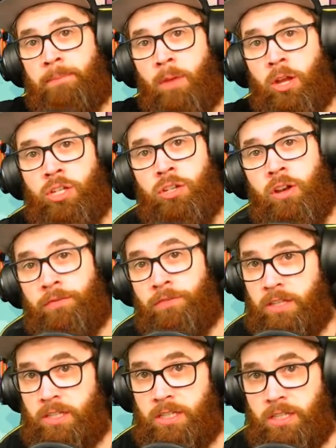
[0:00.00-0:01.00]
Merchant of the
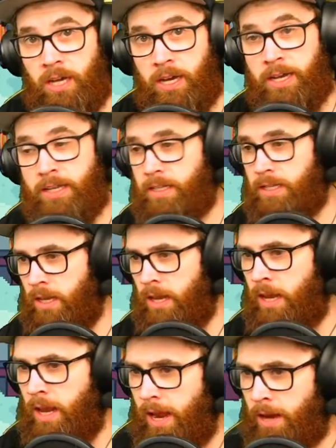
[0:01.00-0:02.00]
Skies
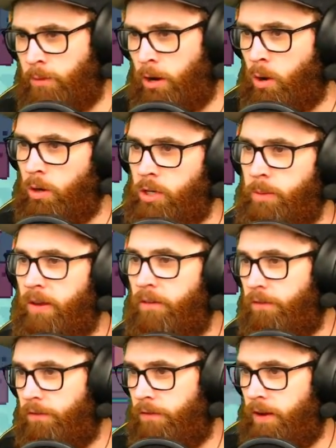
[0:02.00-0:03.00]
and we're going to be
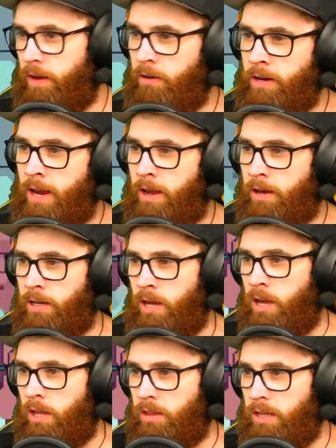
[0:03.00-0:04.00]
figuring out
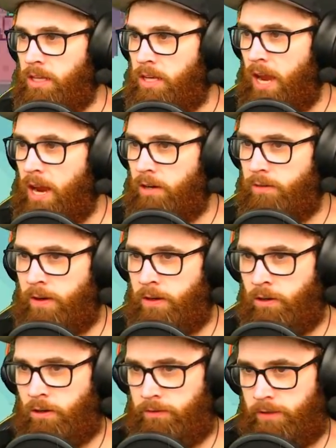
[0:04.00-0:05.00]
the caravan
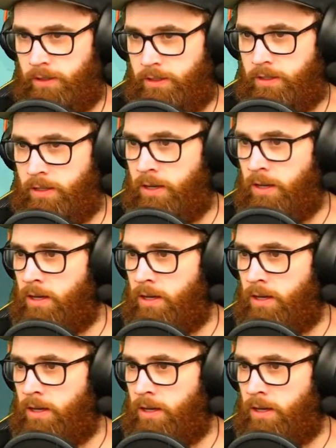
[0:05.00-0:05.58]
office.